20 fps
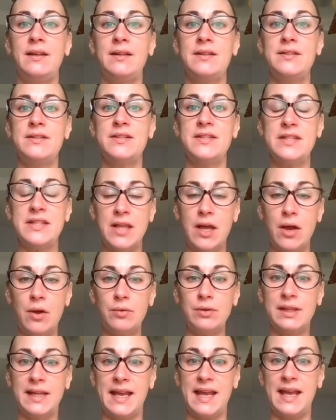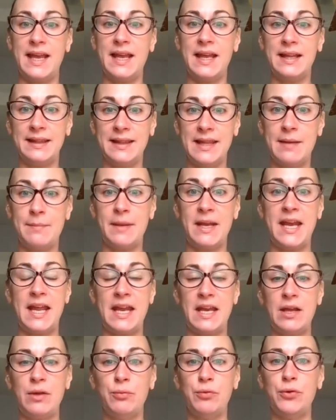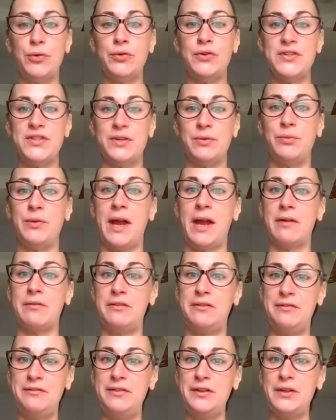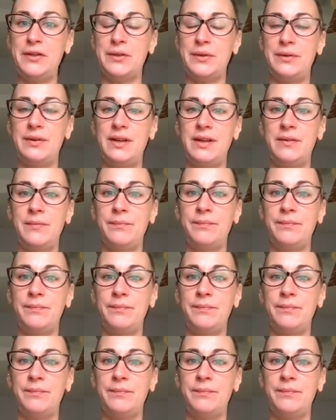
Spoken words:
slowly eliminating rules around food.